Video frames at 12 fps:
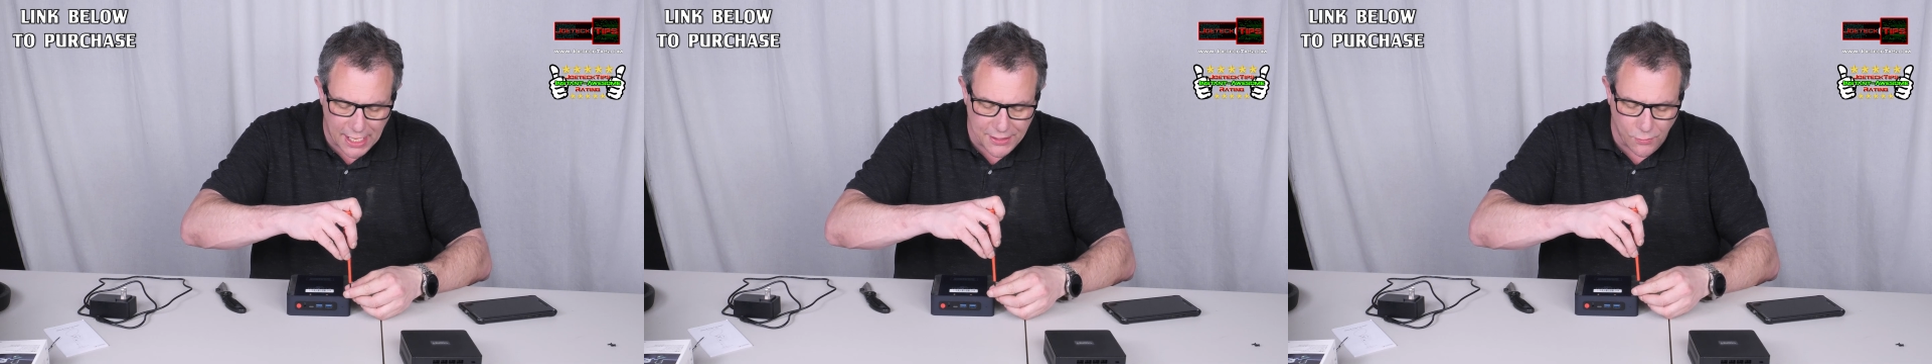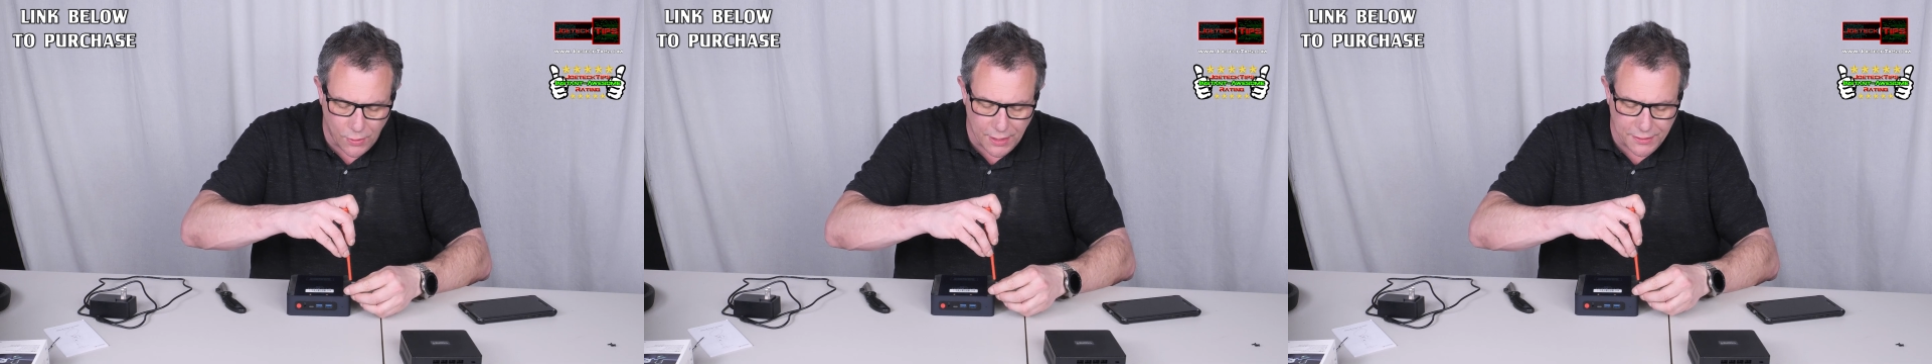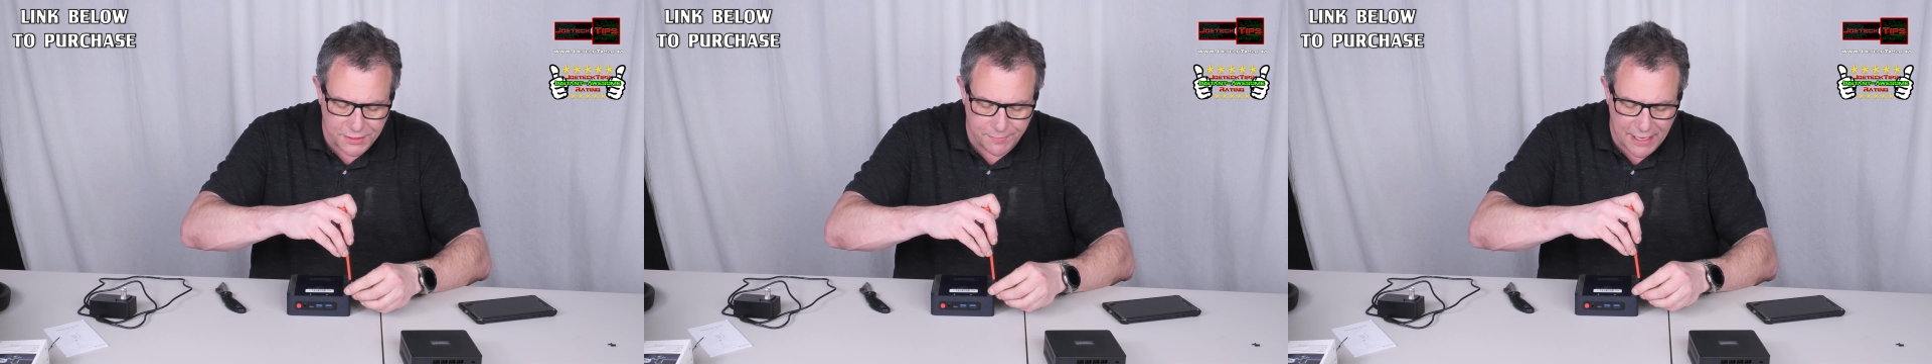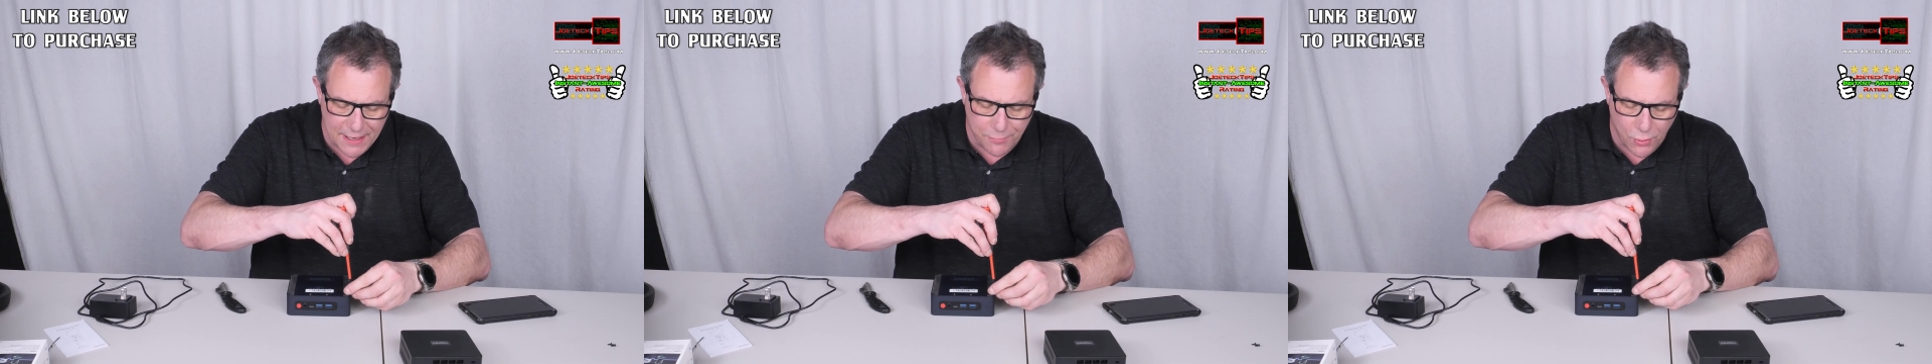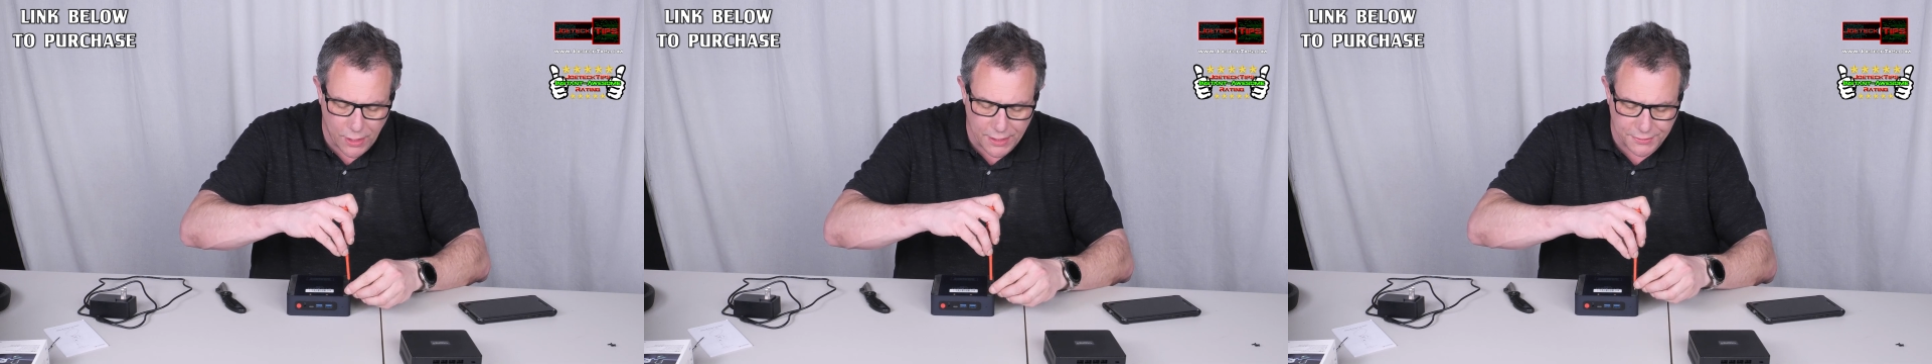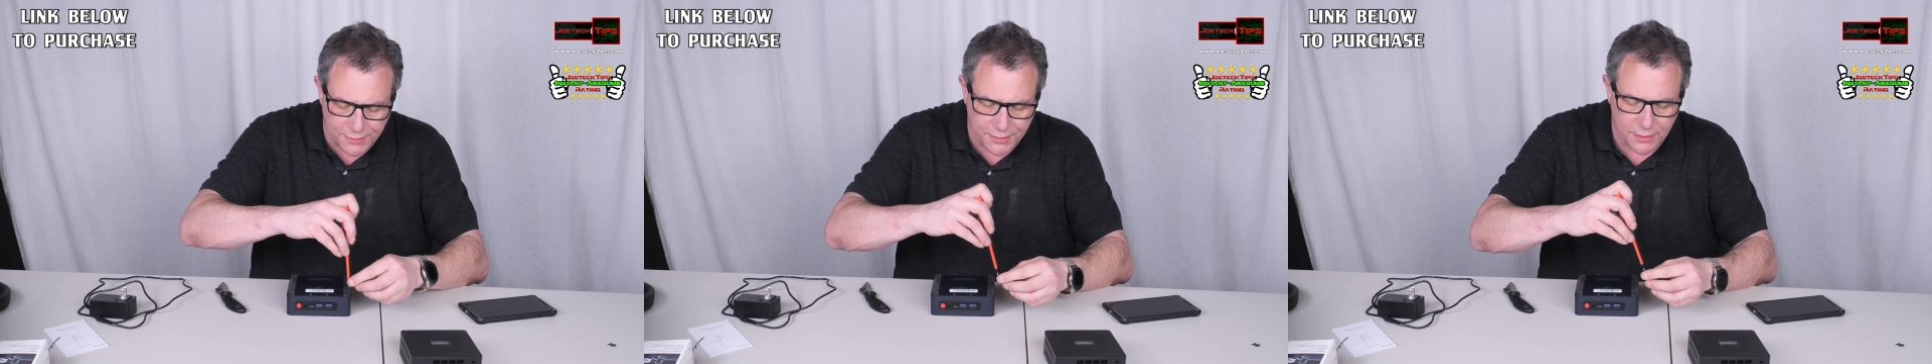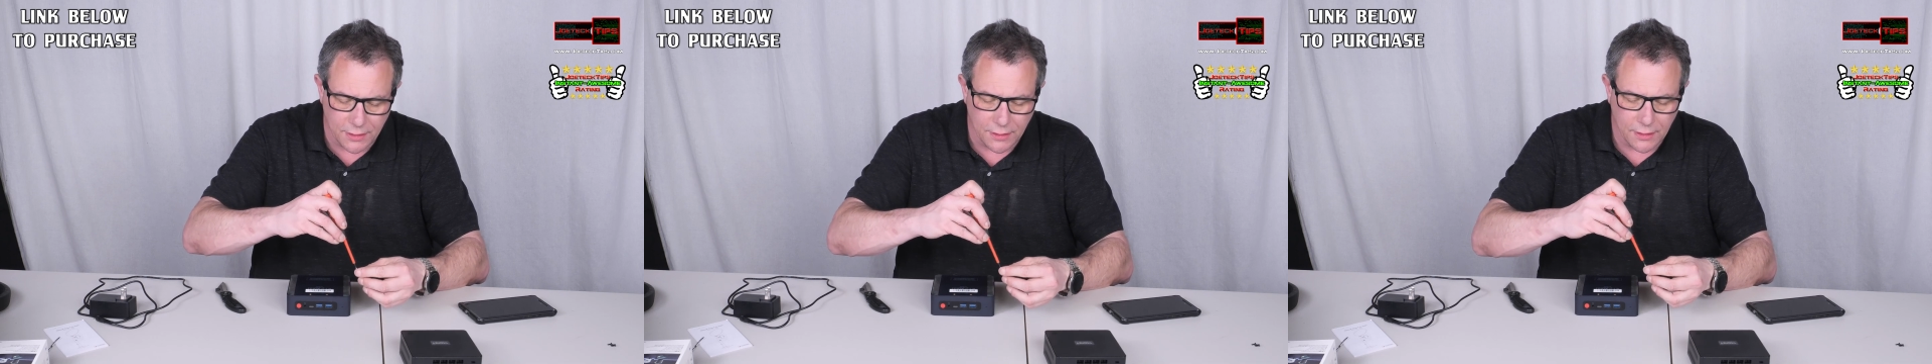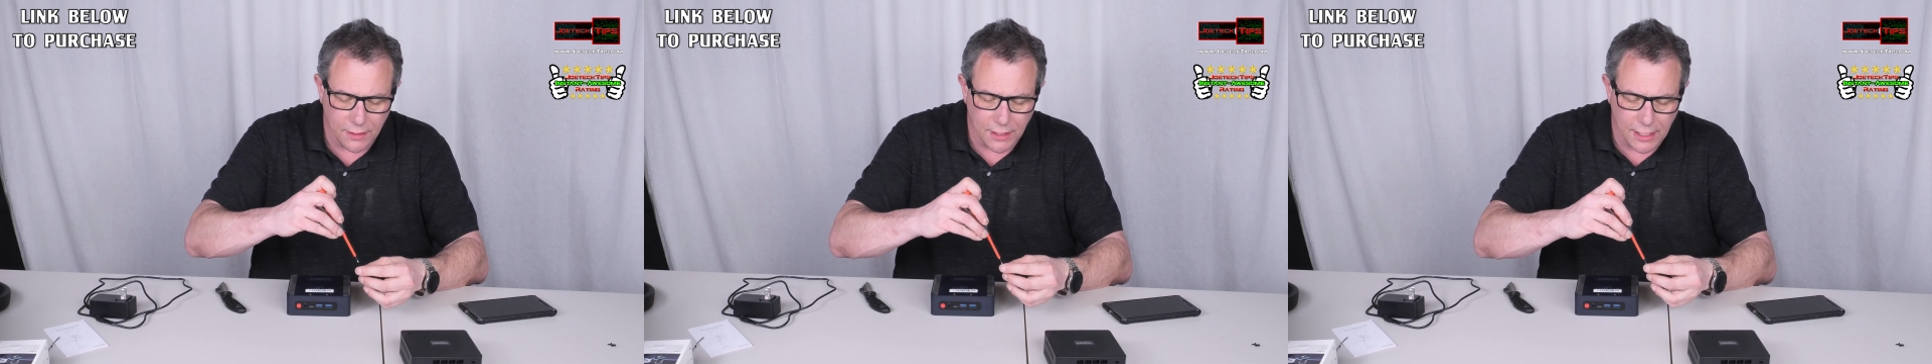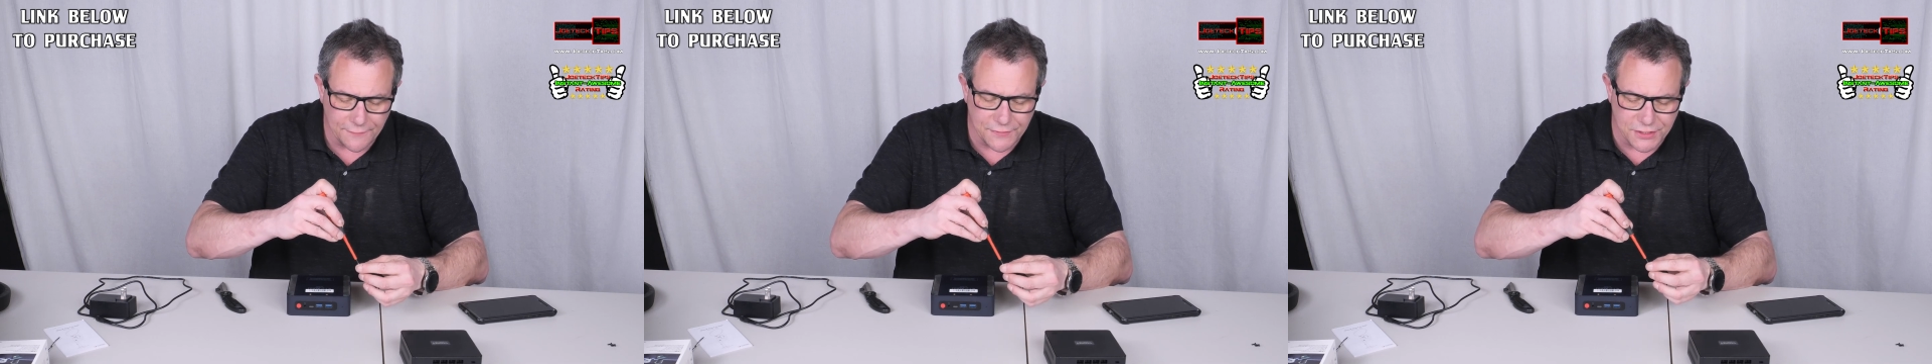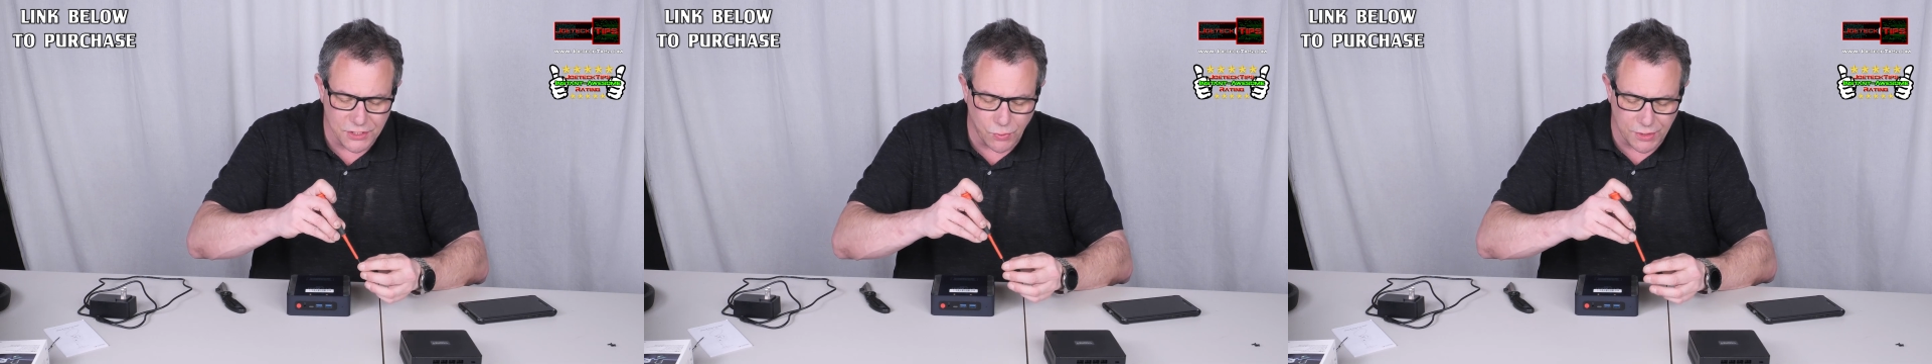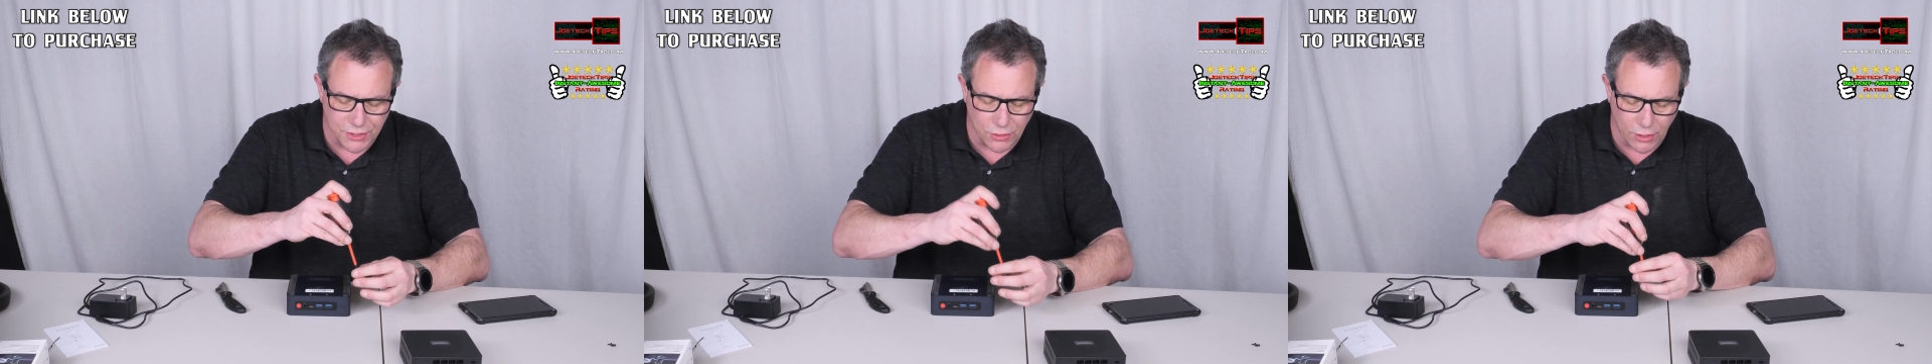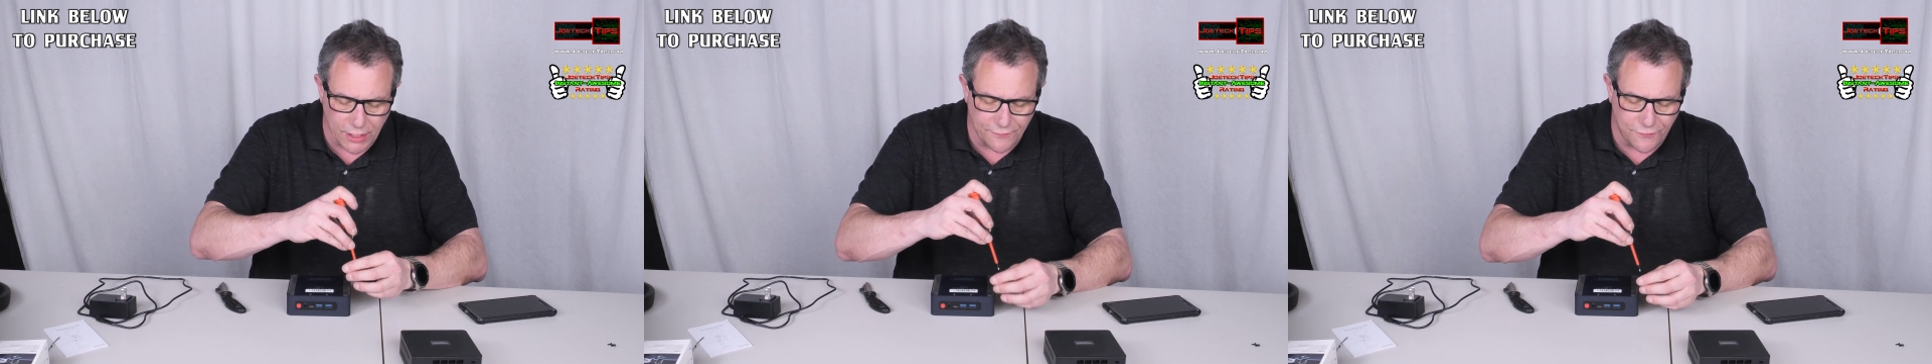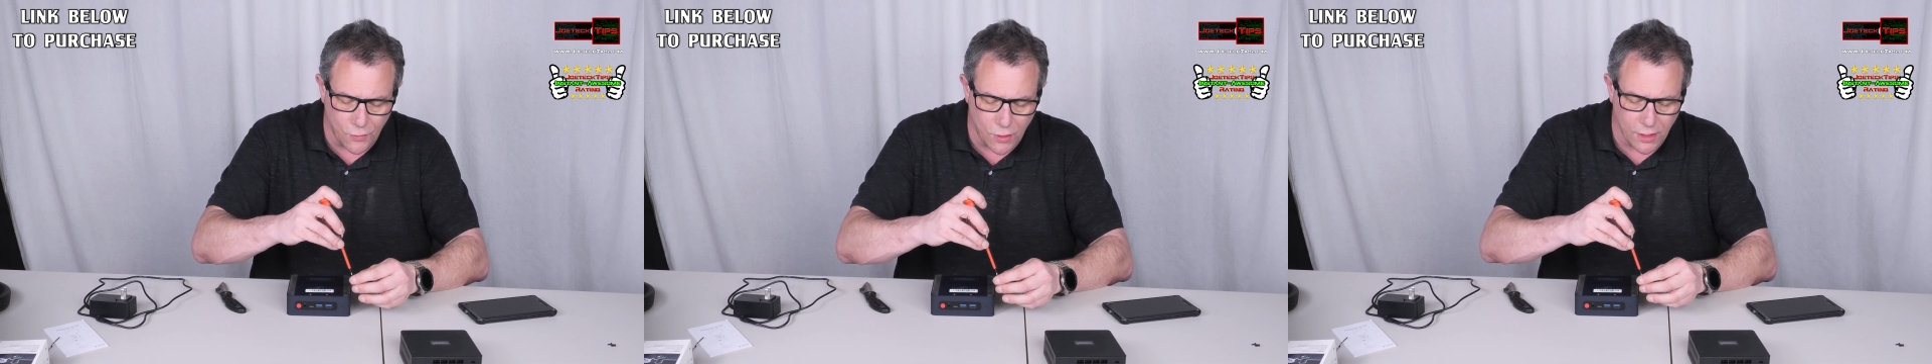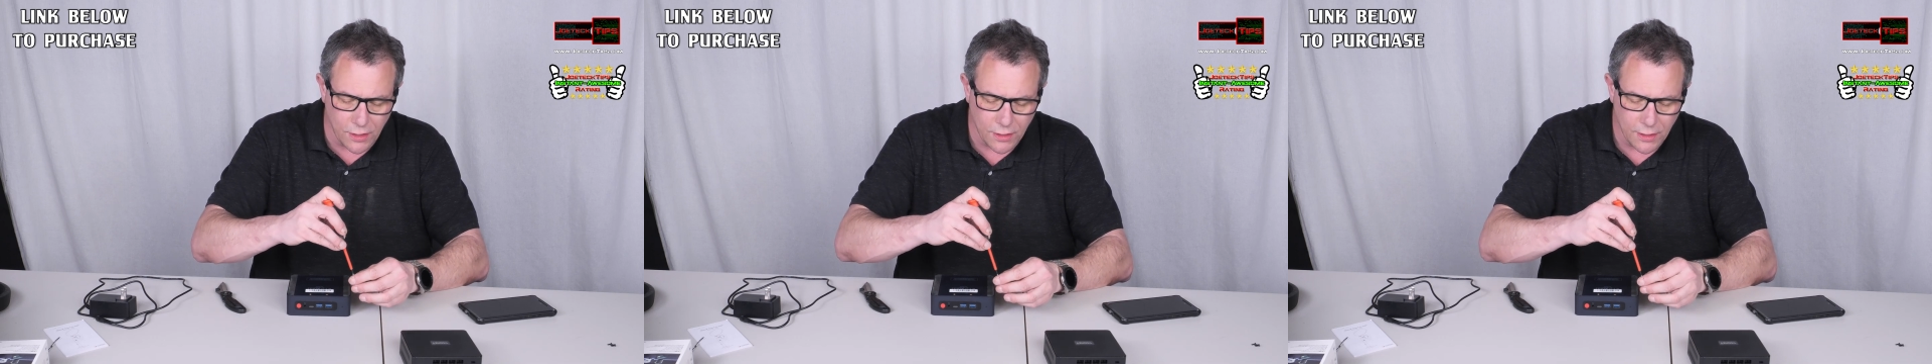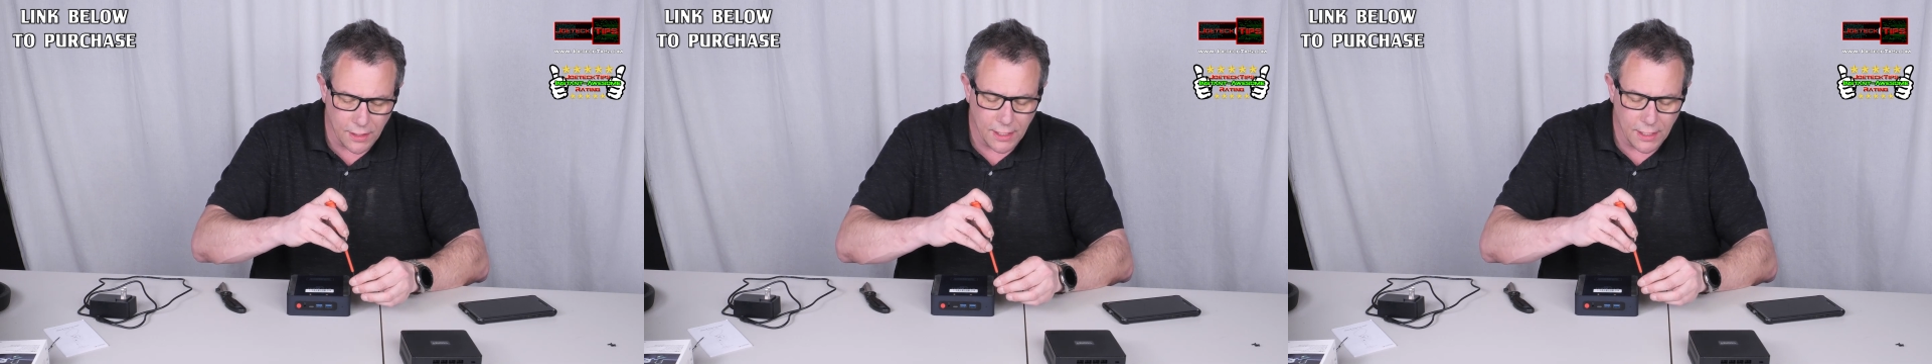either one of these bad boys if this is what you're looking for.